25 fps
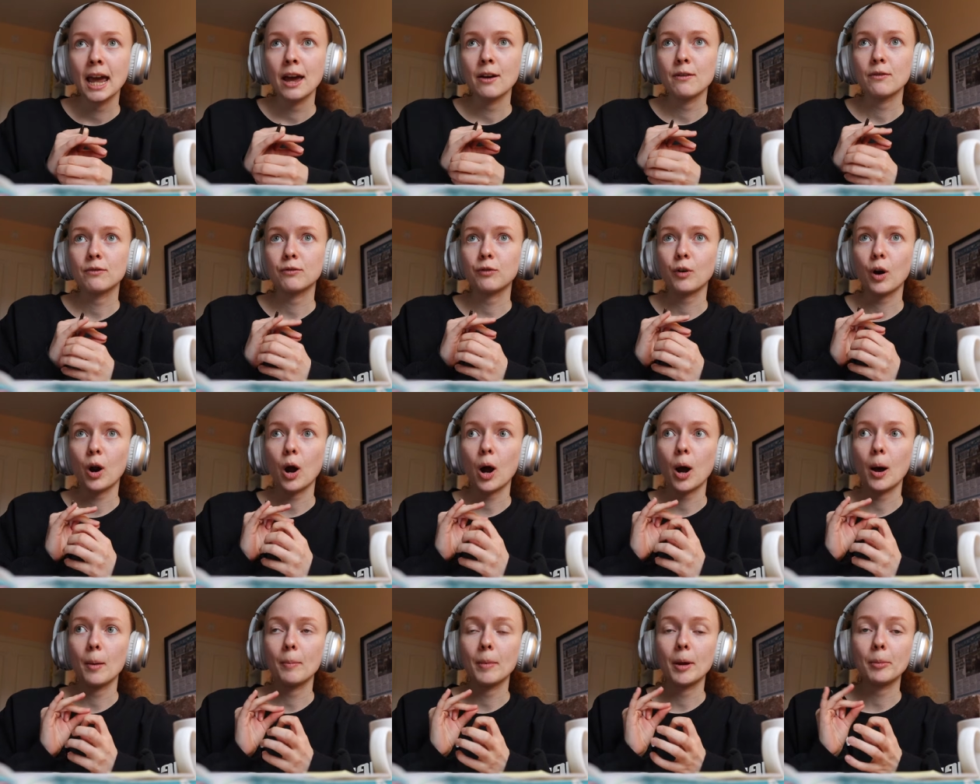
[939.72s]

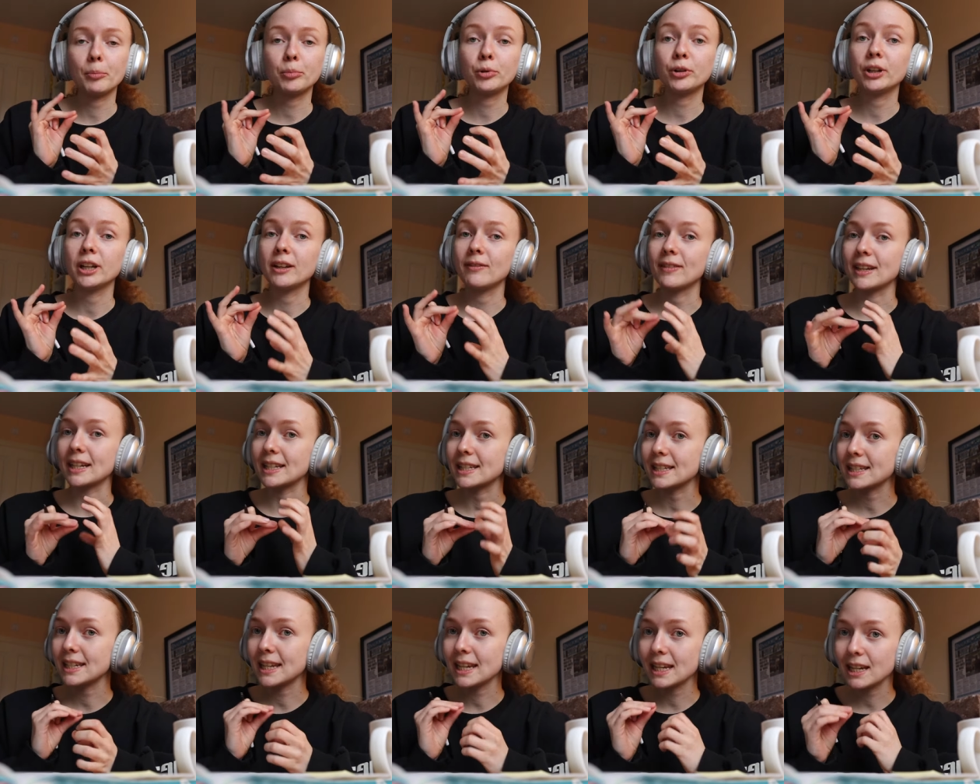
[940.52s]
from
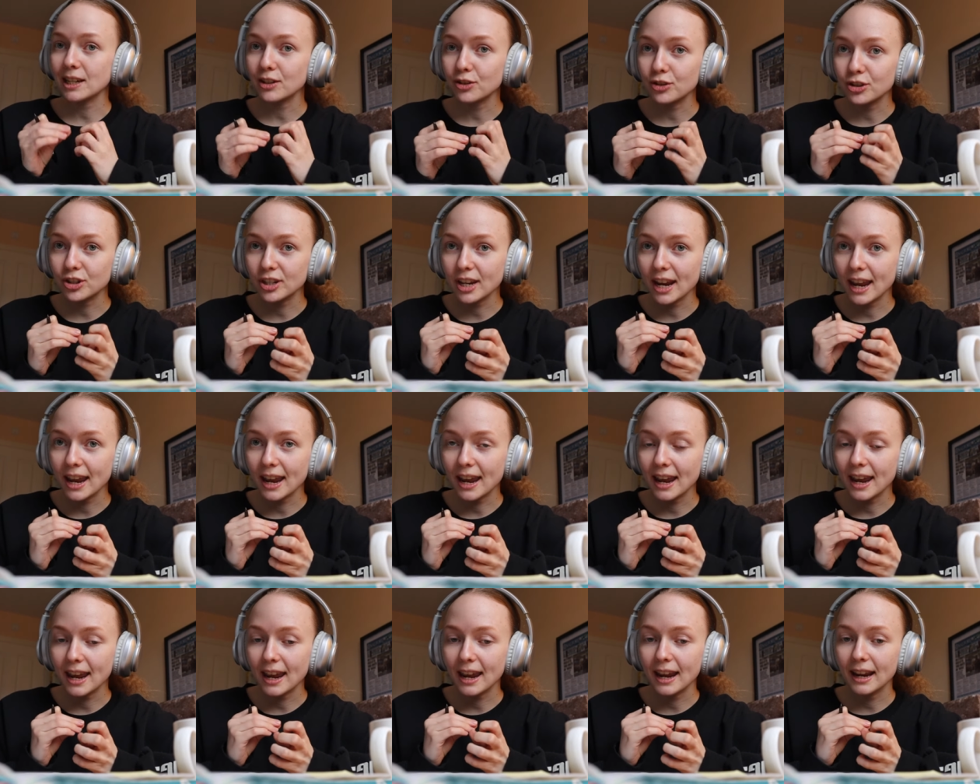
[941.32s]
previous
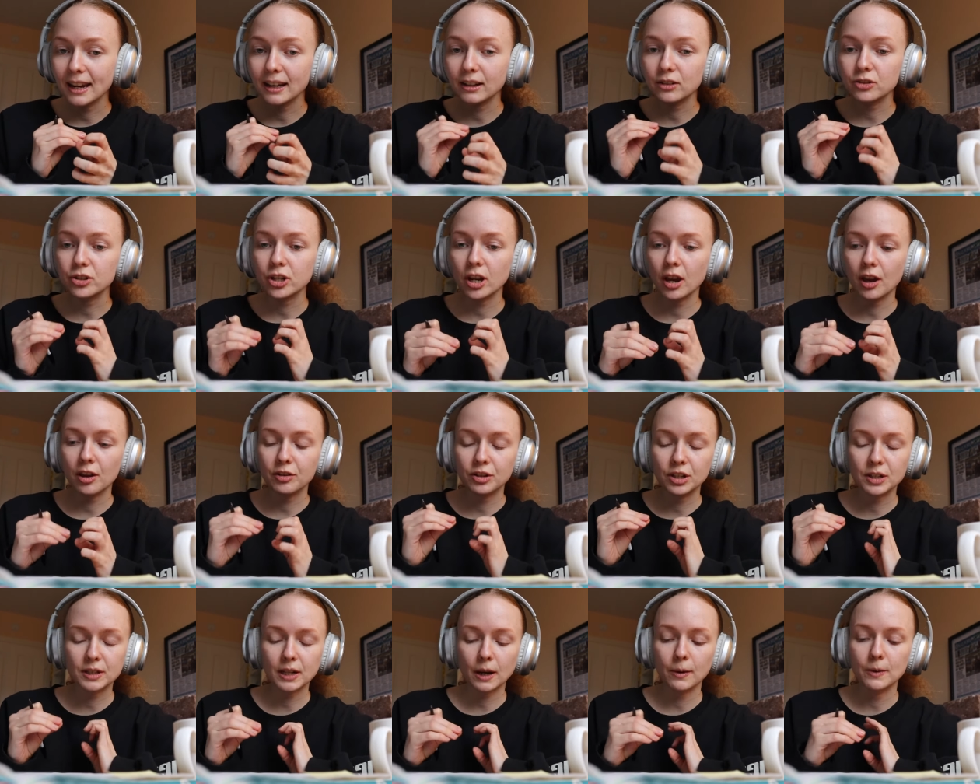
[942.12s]
teaching,
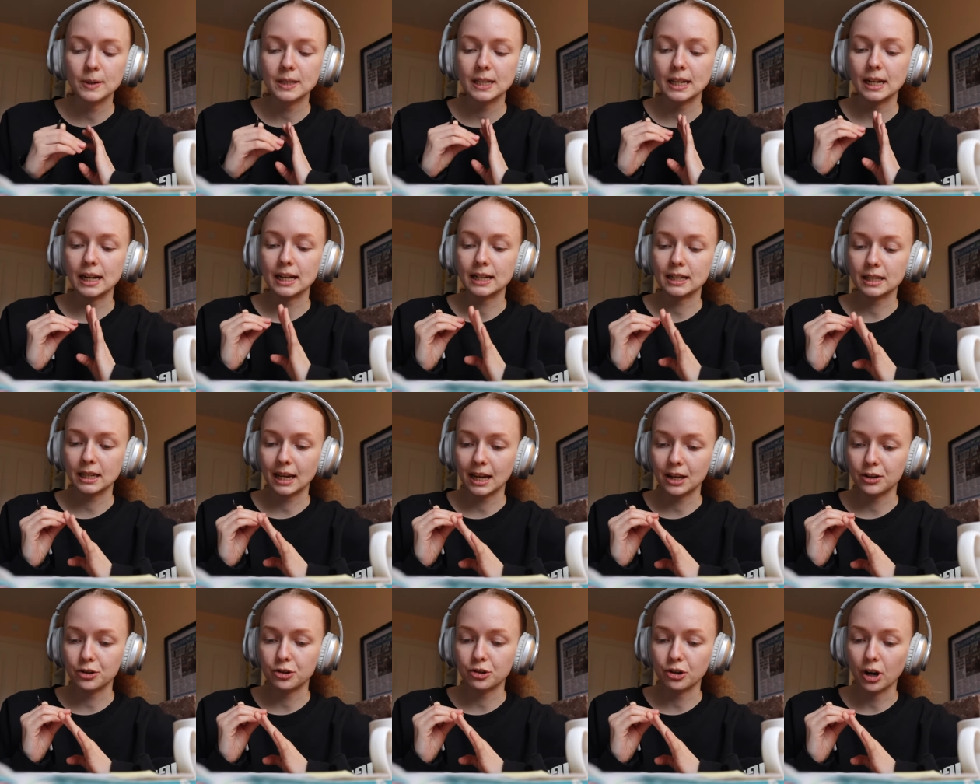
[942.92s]
churches I was in, et
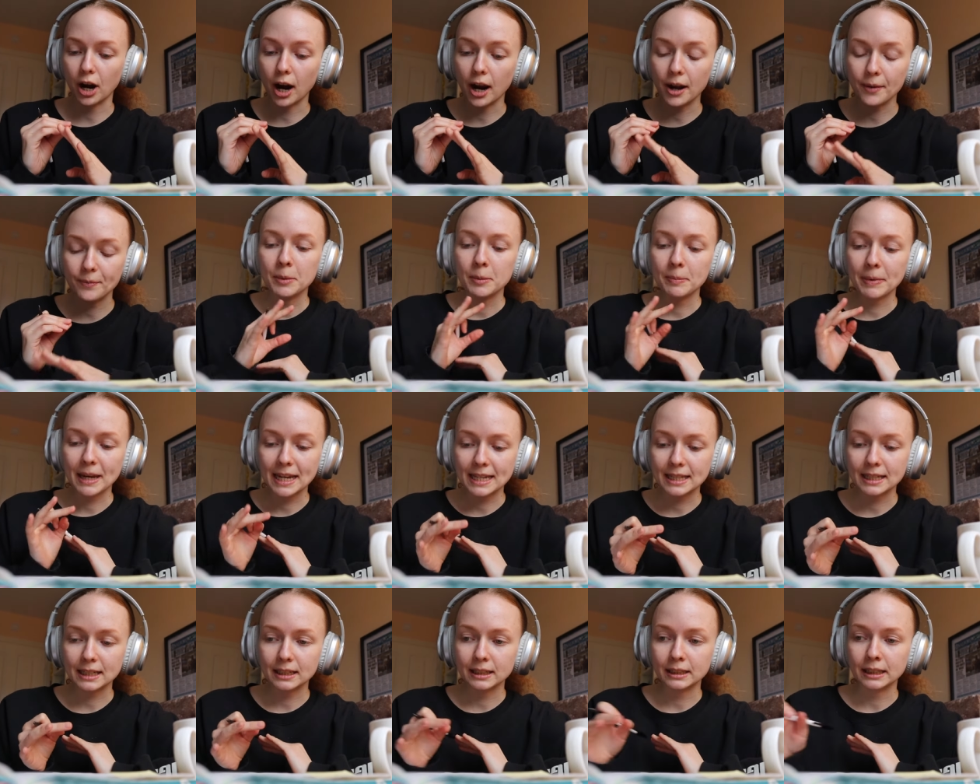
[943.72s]
cetera. But
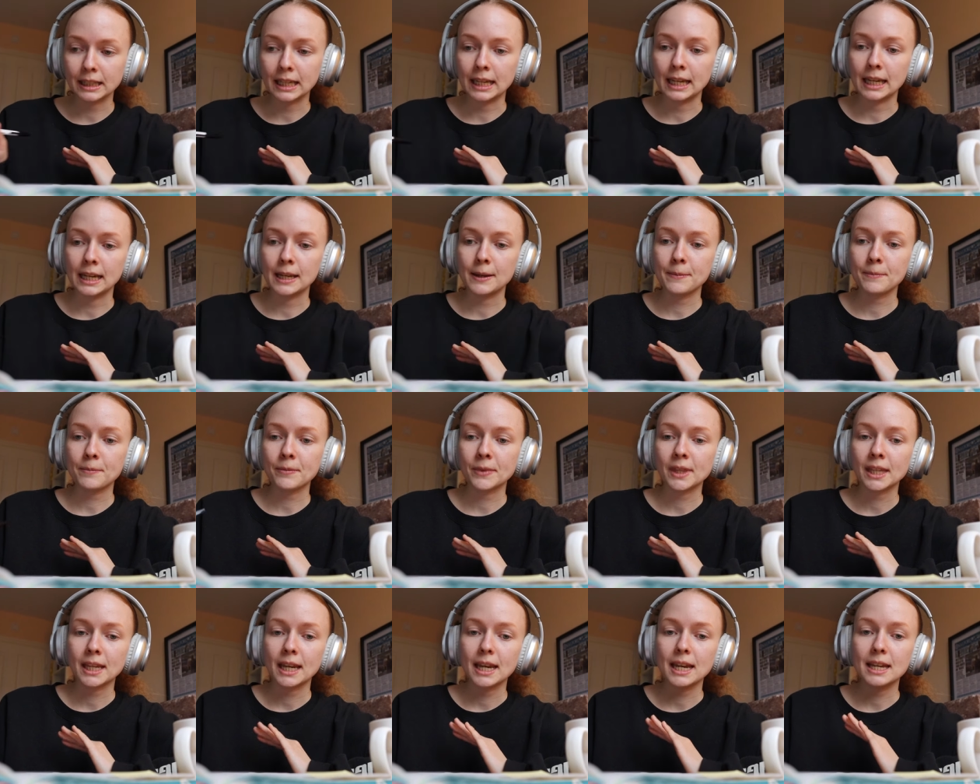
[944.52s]
basically,
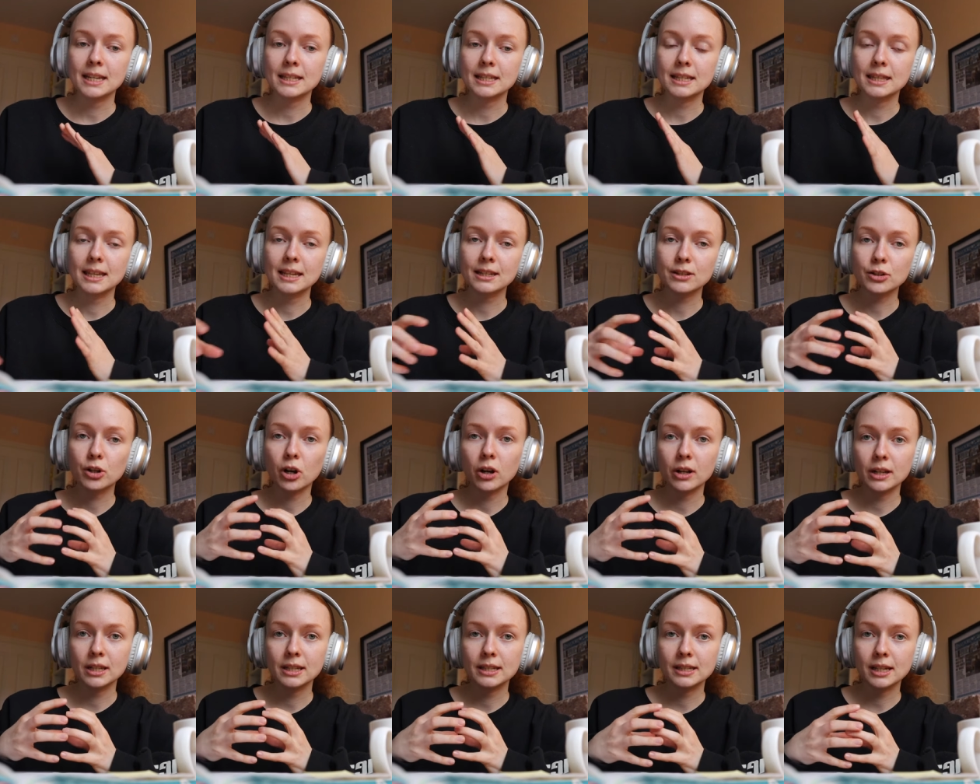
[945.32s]
it's this
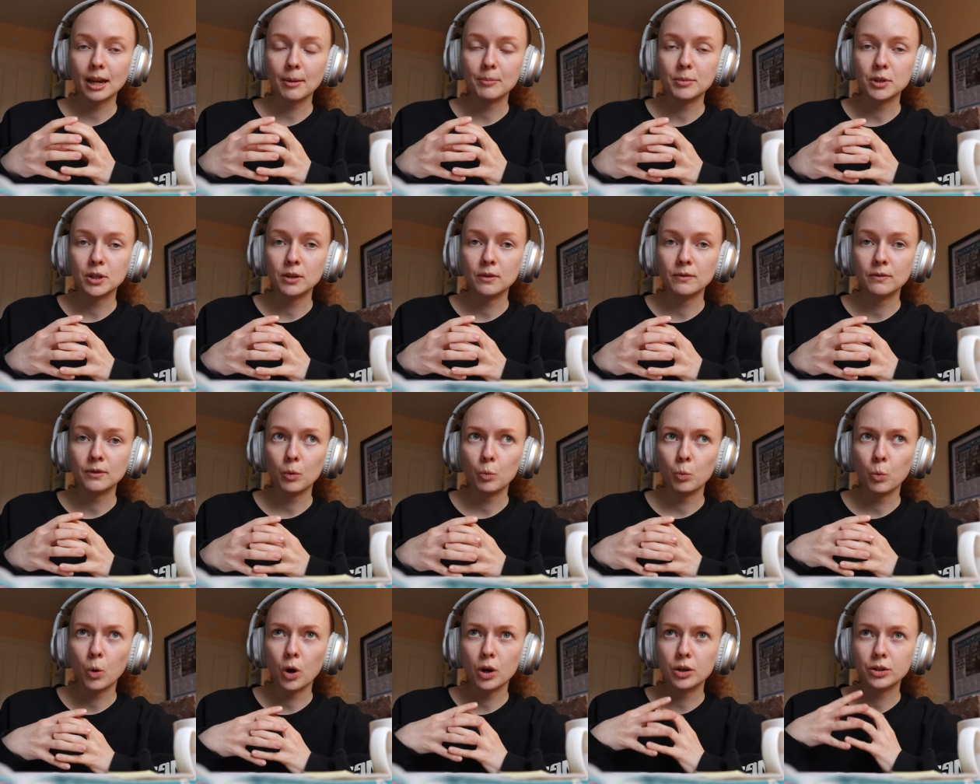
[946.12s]
concept of
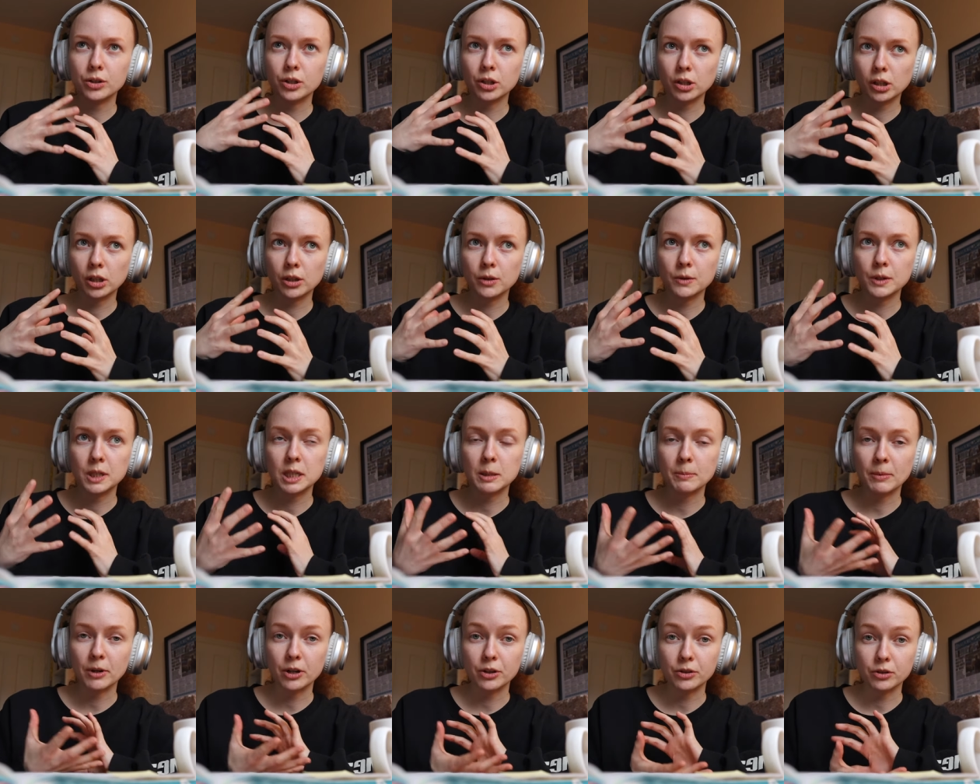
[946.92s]
what to use
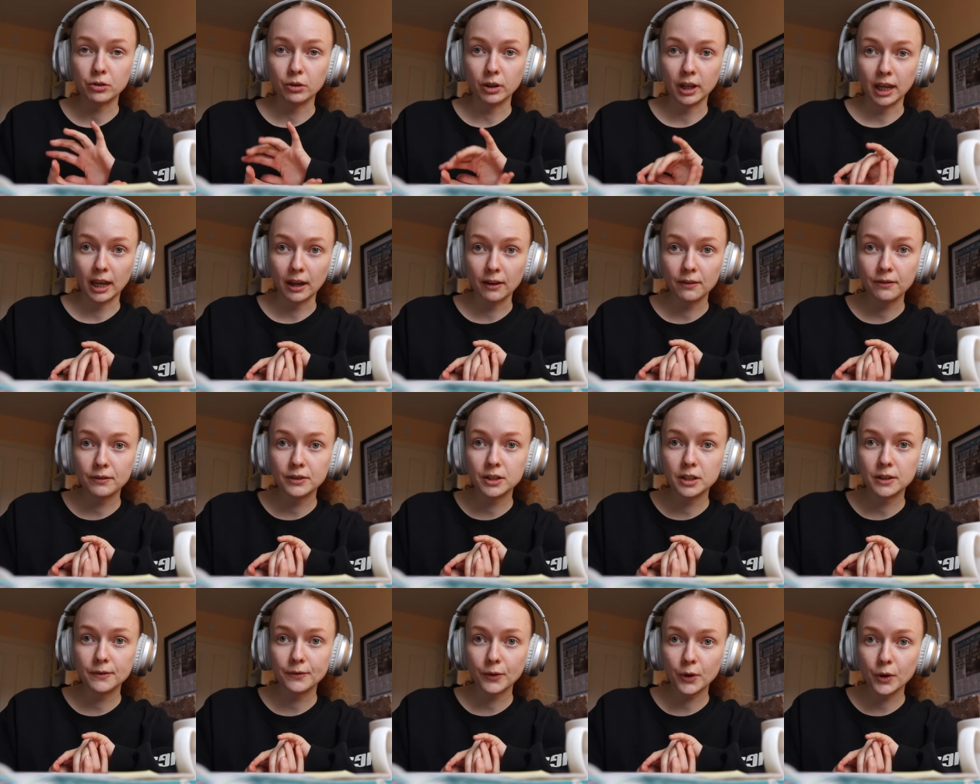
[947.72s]
spiritual
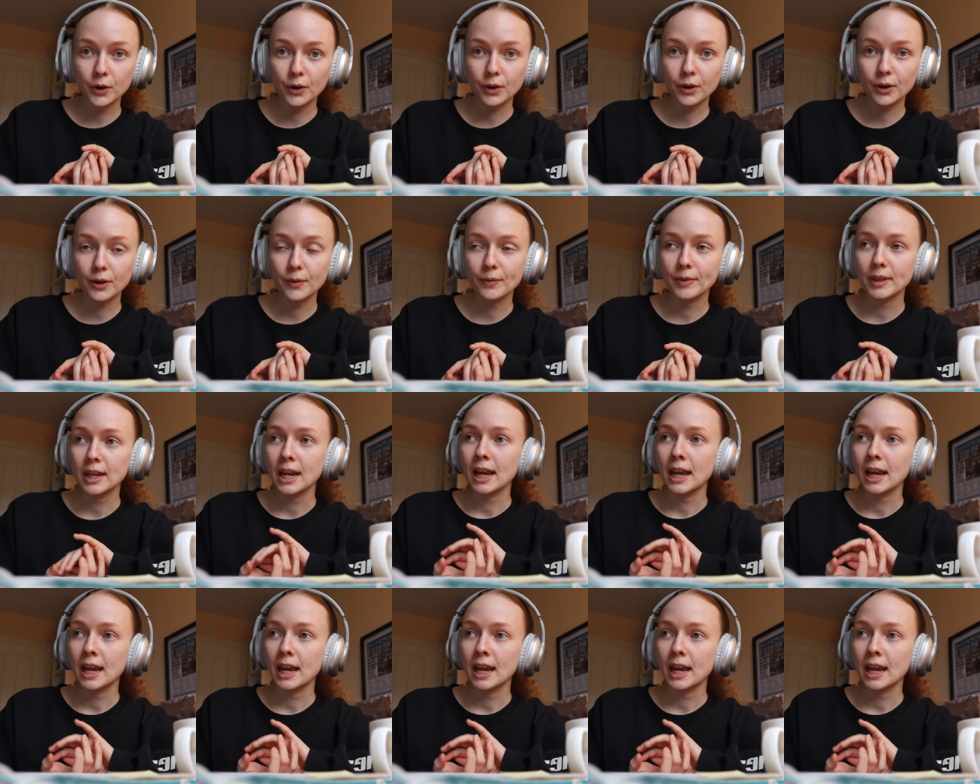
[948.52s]
gifts for.